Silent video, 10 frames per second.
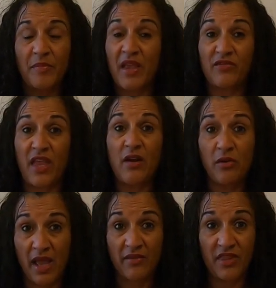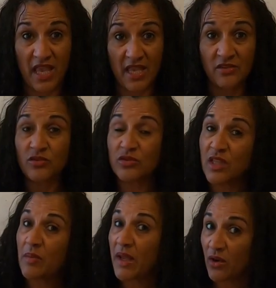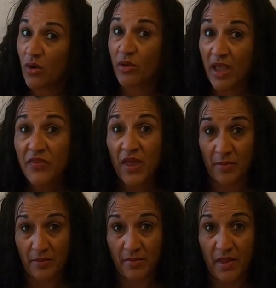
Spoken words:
If they don't have the answers, they better go get them,